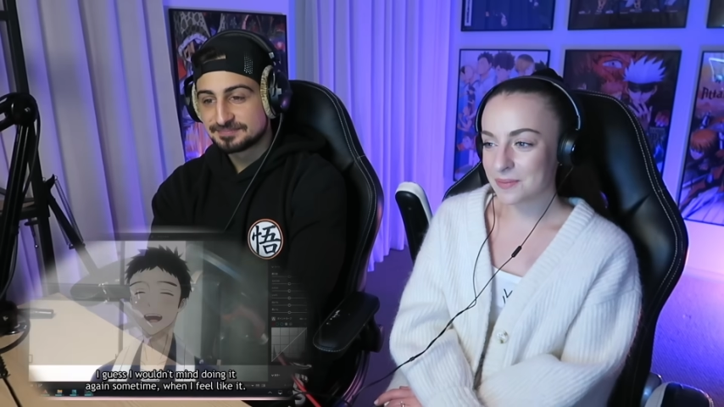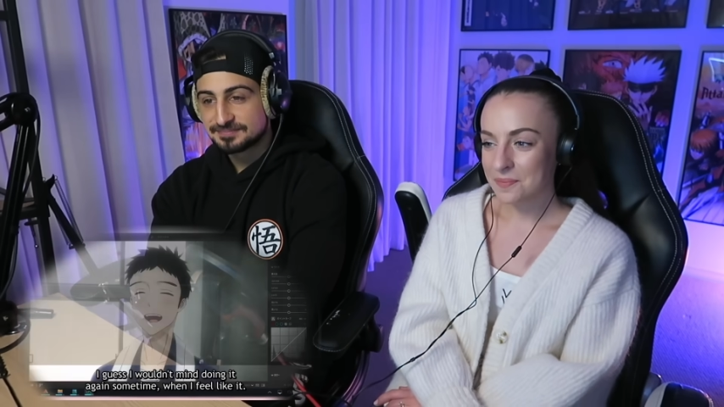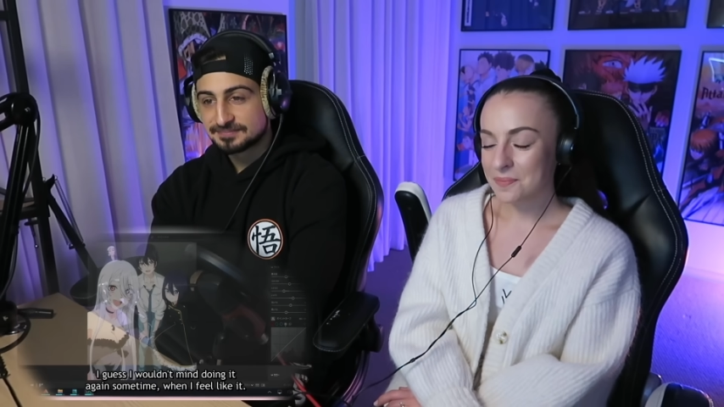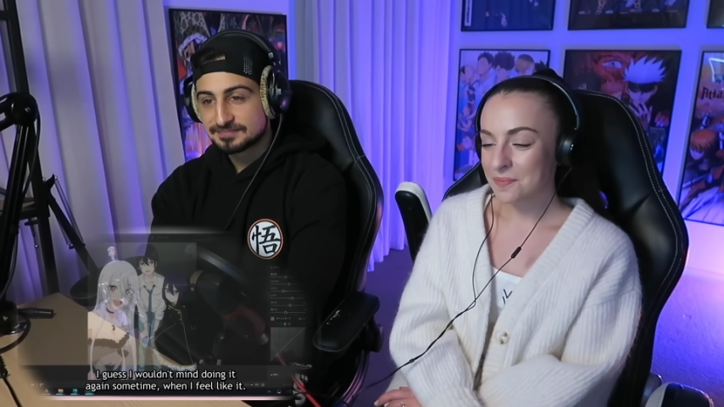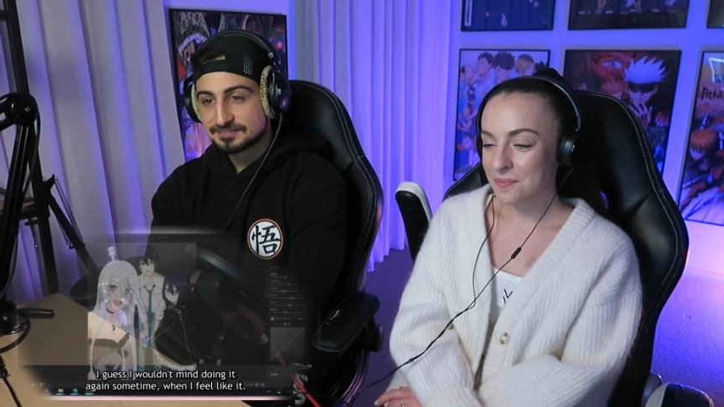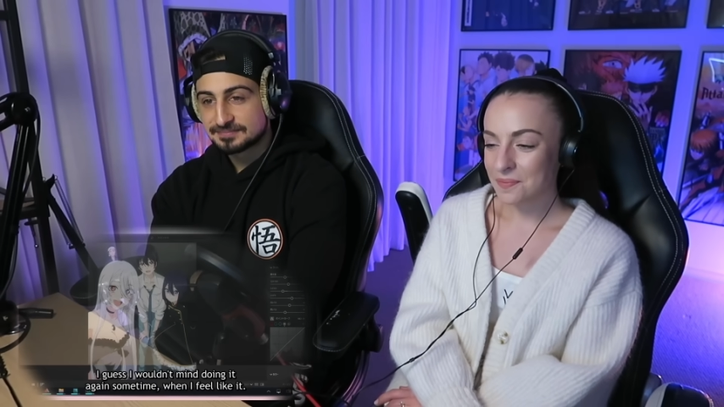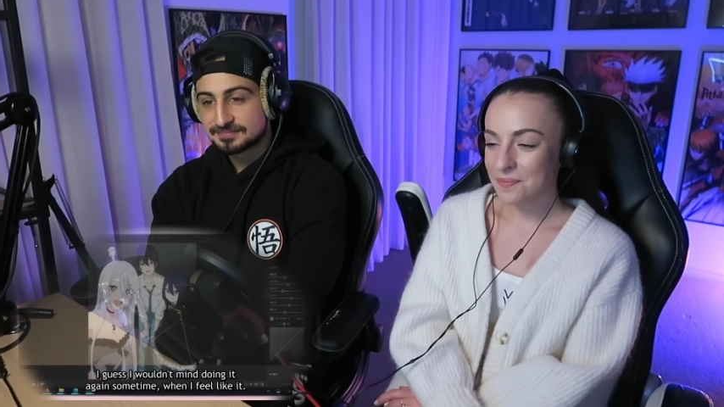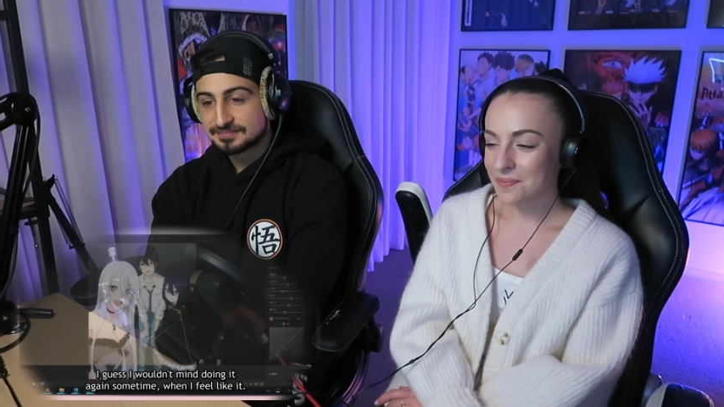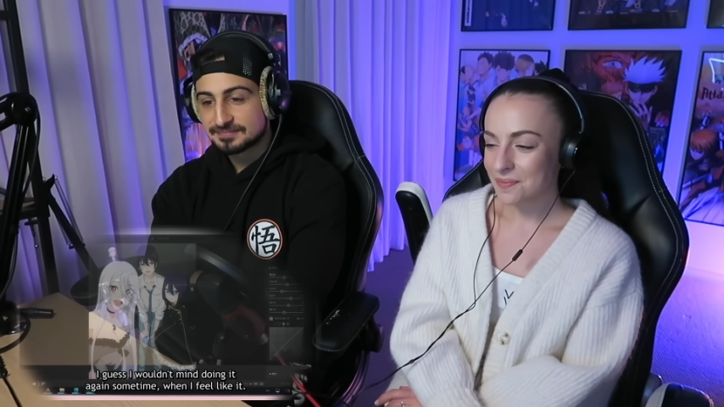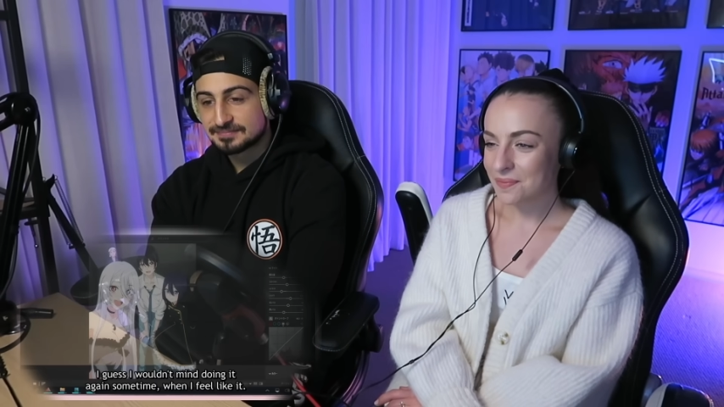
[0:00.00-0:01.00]

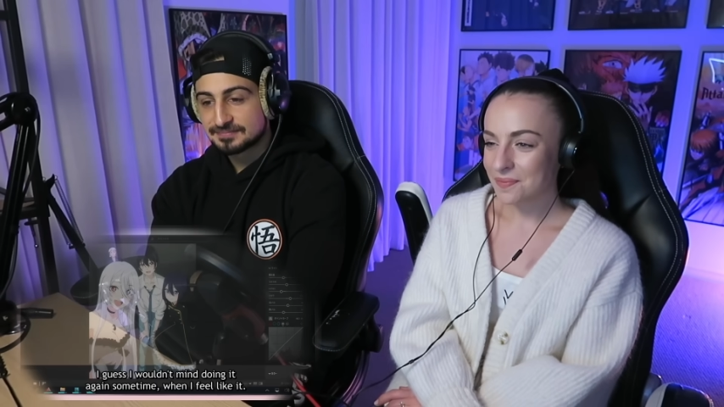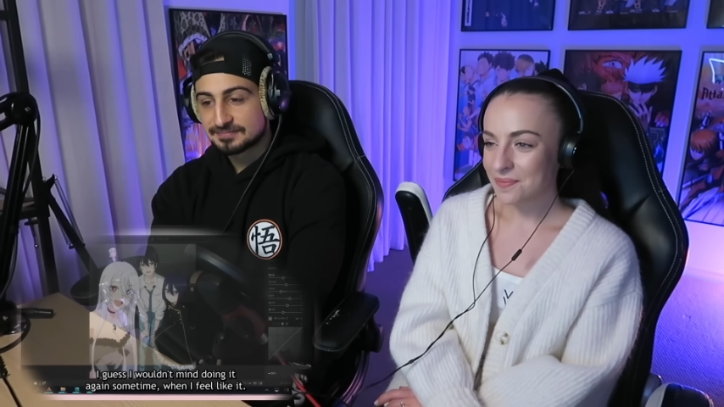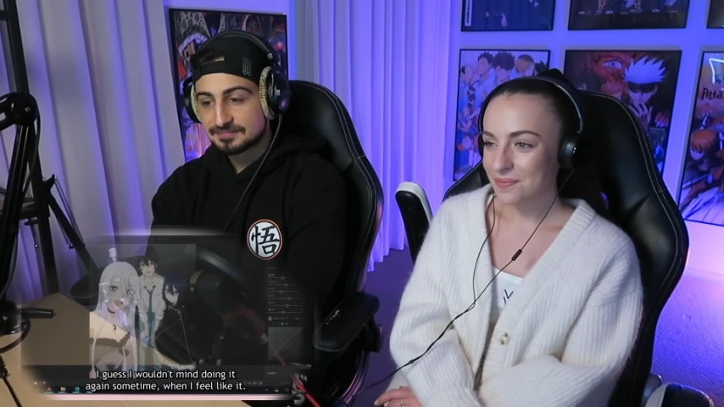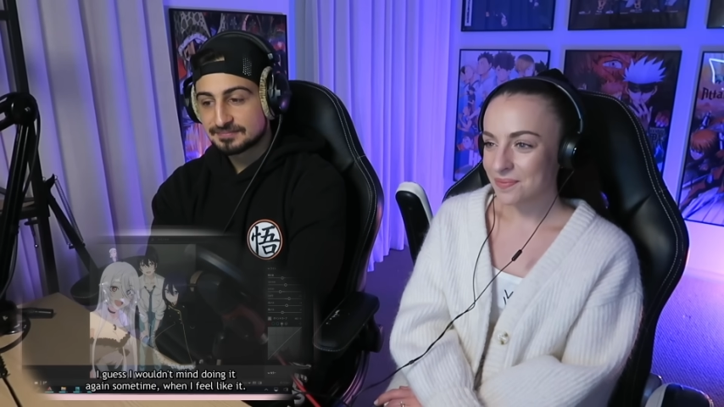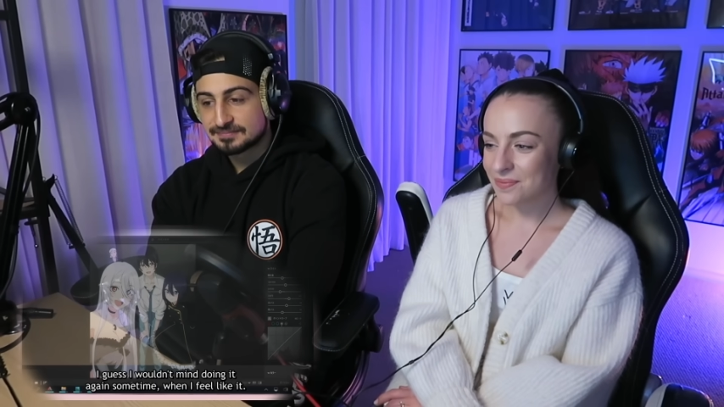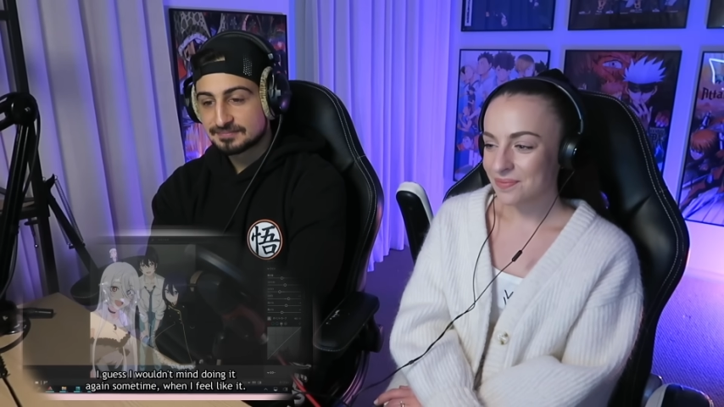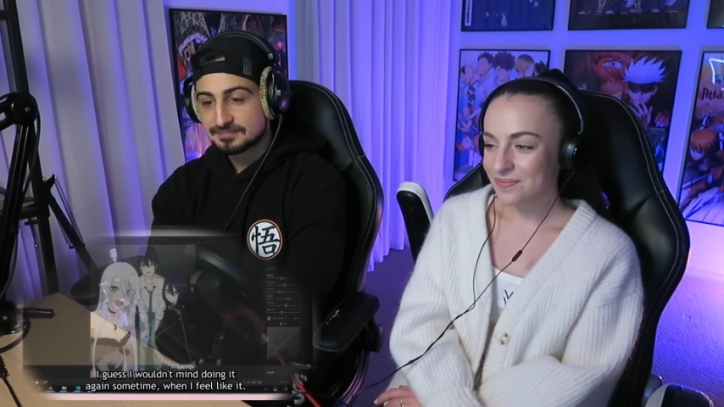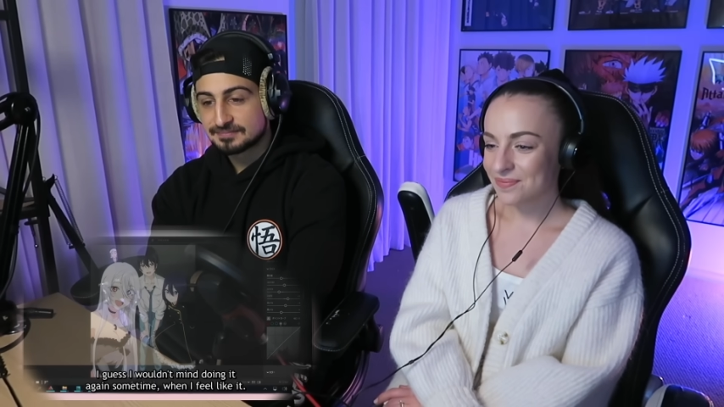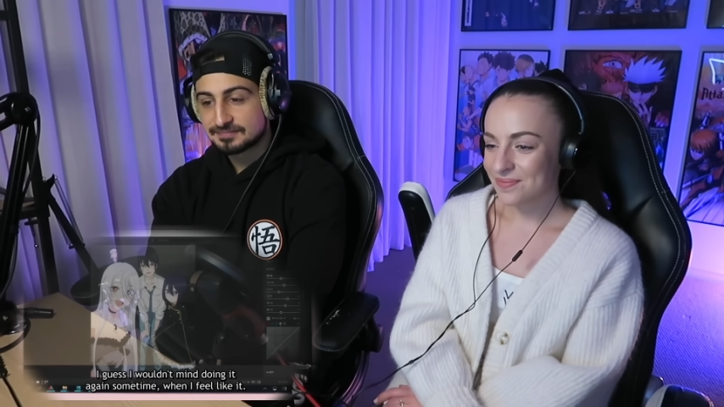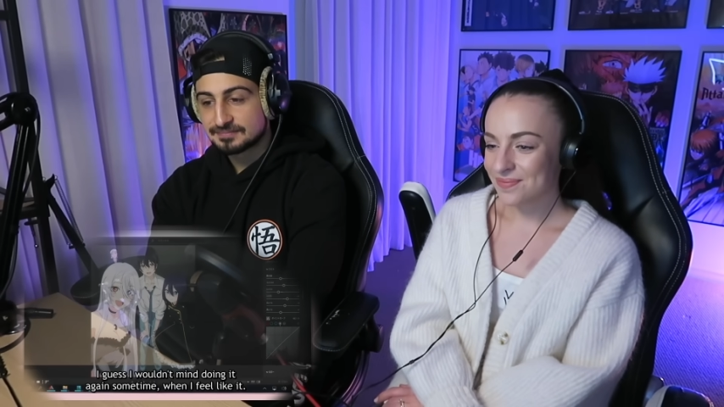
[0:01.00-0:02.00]

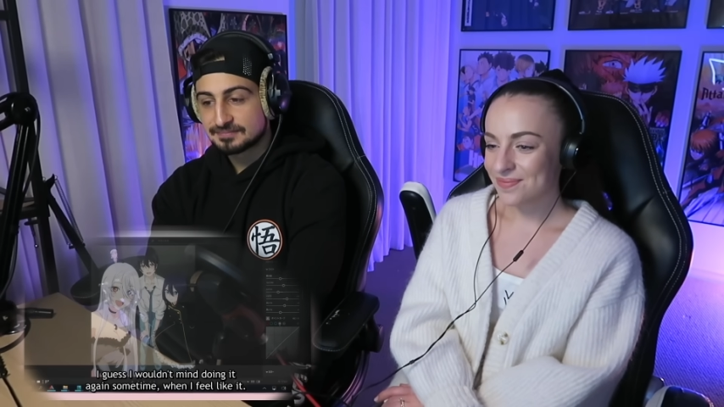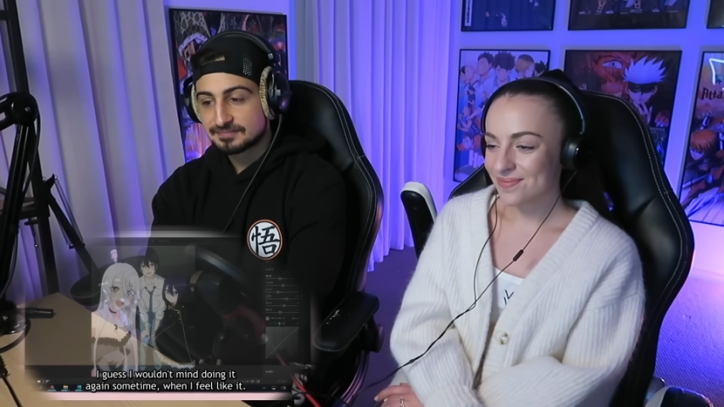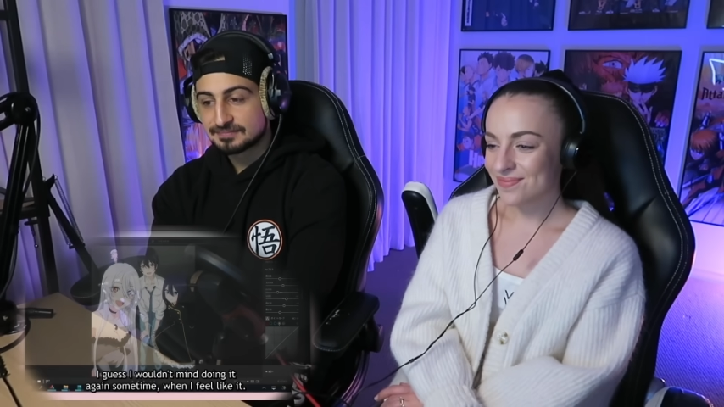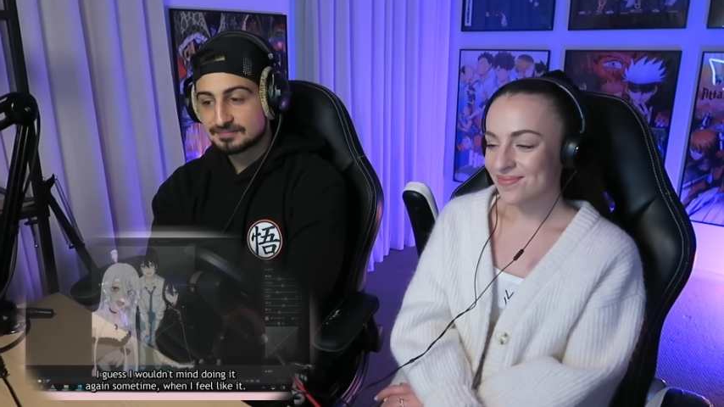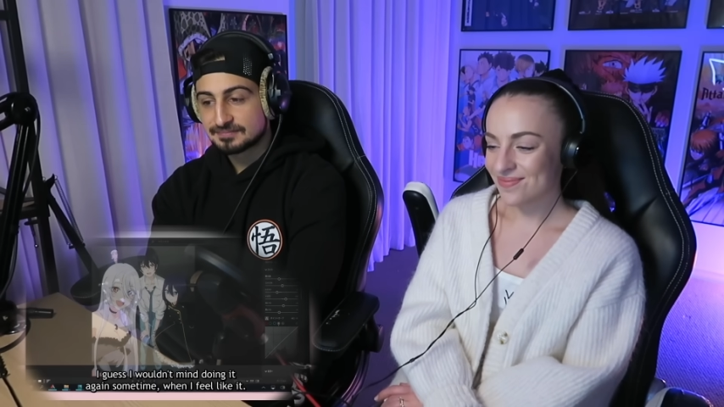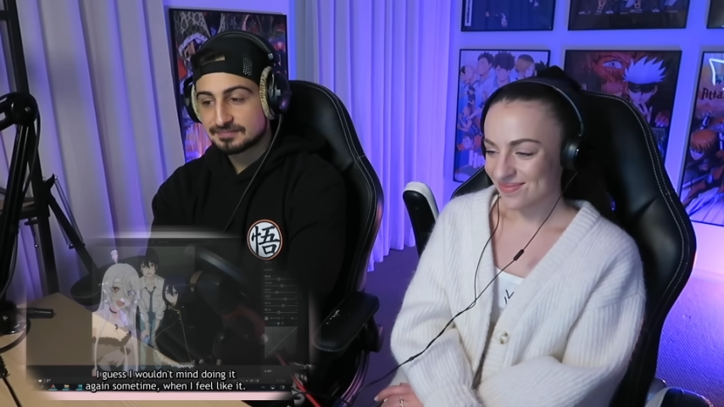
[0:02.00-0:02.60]
No one is speaking in this clip.